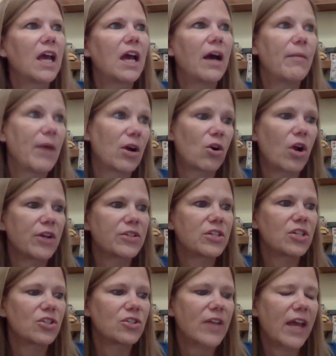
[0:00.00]
about cross
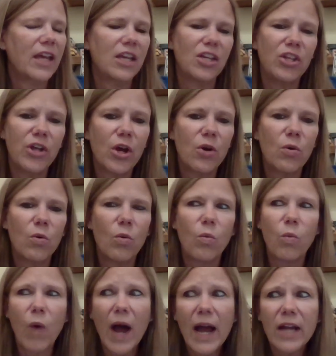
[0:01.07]
stitch like, you know,
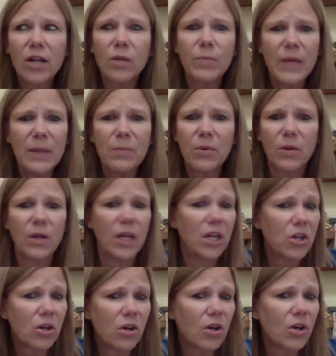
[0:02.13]
why are people in
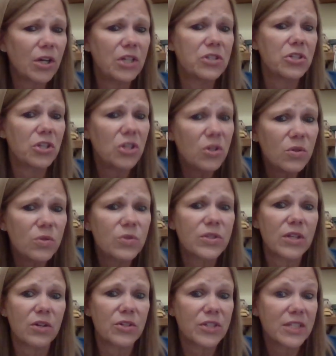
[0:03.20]
a hurry to use
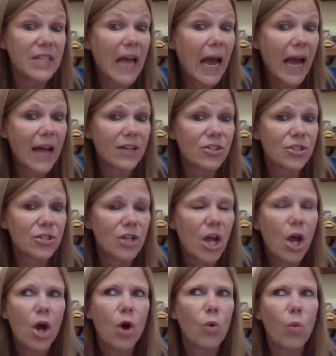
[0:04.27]
their stash?
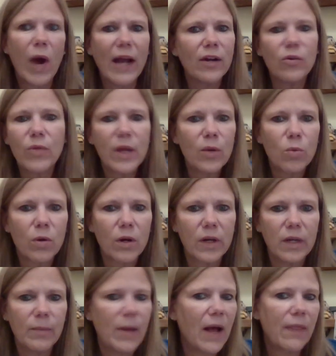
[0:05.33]
Why are they
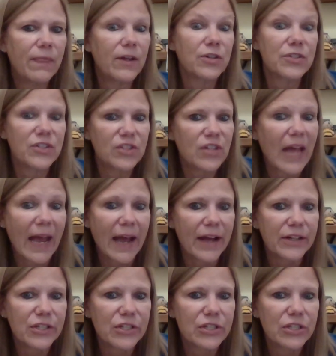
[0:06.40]
worried about their
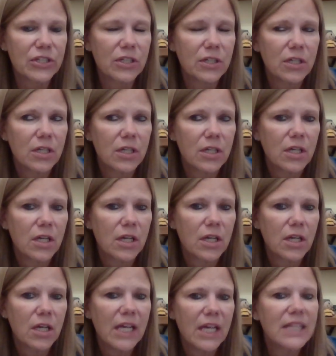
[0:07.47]
stash?
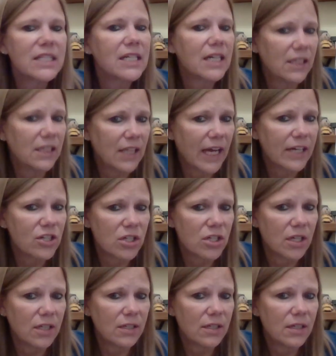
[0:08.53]
It's a collection.